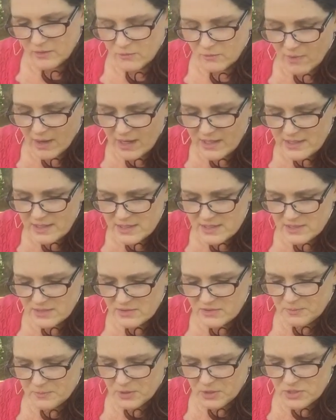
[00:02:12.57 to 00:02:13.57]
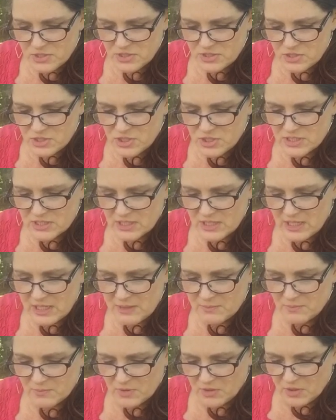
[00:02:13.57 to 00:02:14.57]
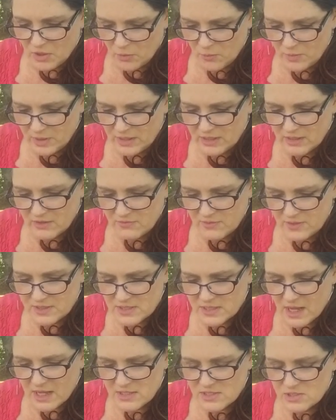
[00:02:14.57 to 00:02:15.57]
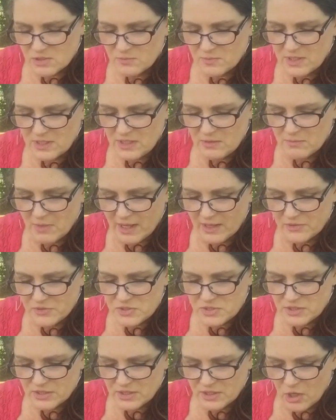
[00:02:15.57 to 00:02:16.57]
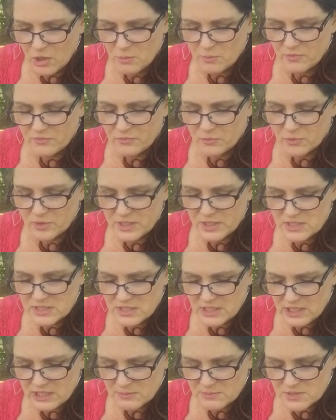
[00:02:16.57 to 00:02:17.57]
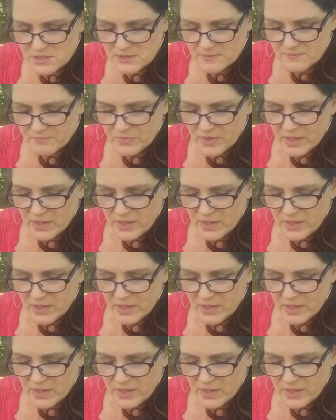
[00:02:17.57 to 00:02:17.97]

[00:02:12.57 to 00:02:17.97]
Why doesn't the person just keep going if he's got so many miles to go before he sleeps?